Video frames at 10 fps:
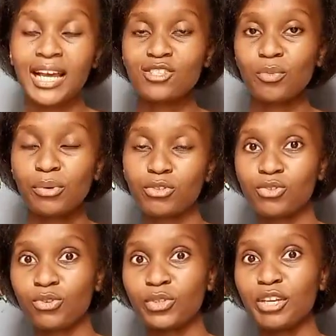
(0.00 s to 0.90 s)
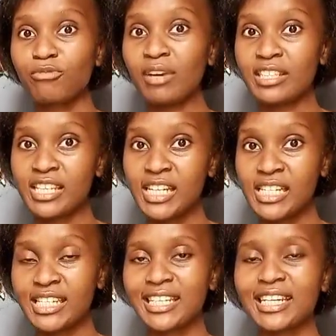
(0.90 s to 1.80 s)
As opposed to looking
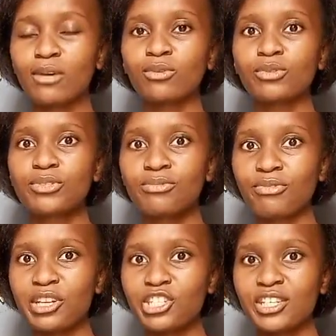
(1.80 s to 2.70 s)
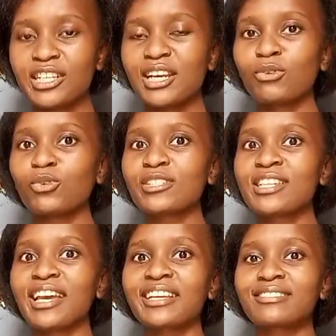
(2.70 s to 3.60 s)
fatigued, it now looks fresh. It now
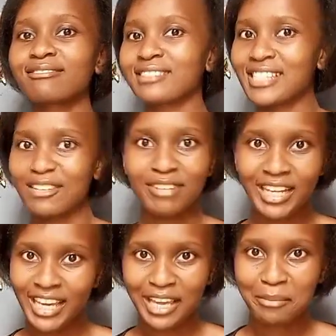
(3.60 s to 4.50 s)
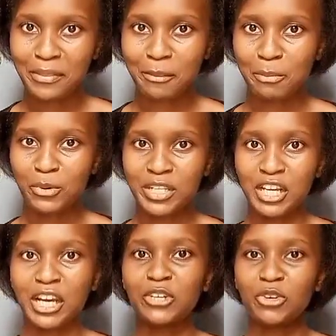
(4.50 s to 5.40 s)
looks like 7 a.m. in the
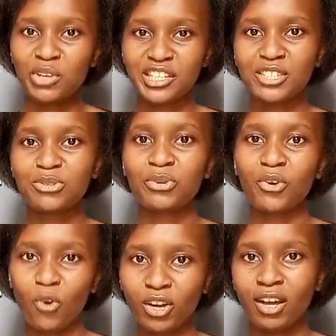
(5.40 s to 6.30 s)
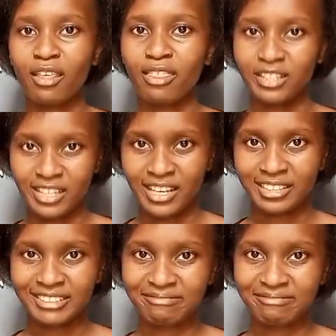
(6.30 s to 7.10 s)
morning and you're ready to conquer the day.